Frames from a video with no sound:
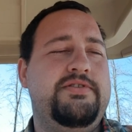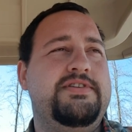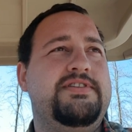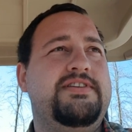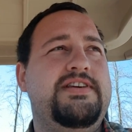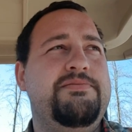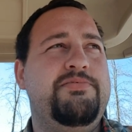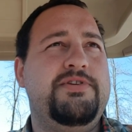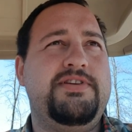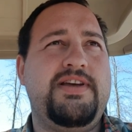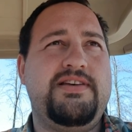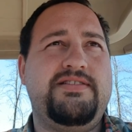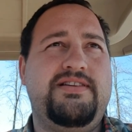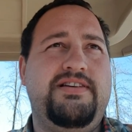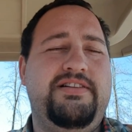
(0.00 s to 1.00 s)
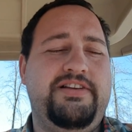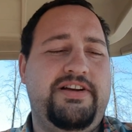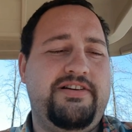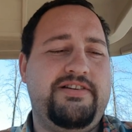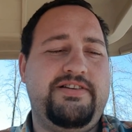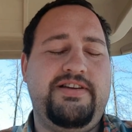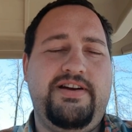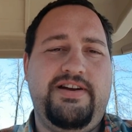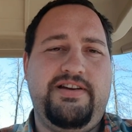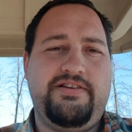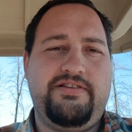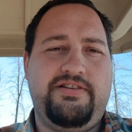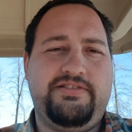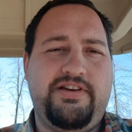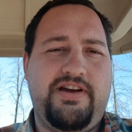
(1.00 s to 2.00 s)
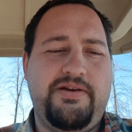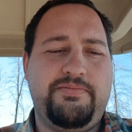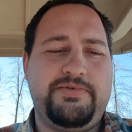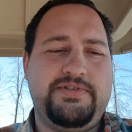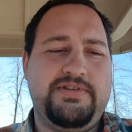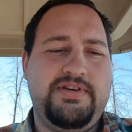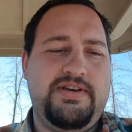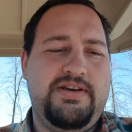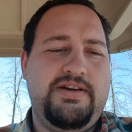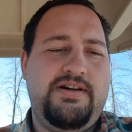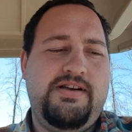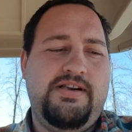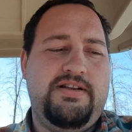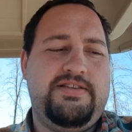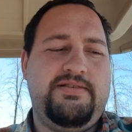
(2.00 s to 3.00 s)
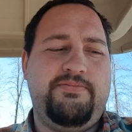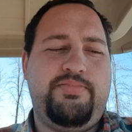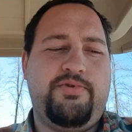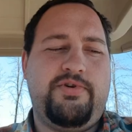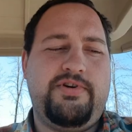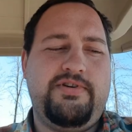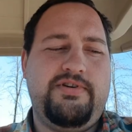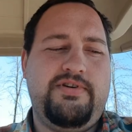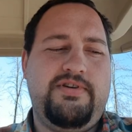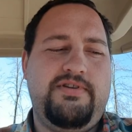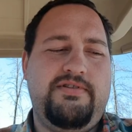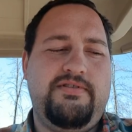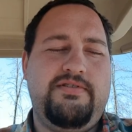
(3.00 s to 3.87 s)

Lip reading: is keep your desk clear and tidy at all times. It's important.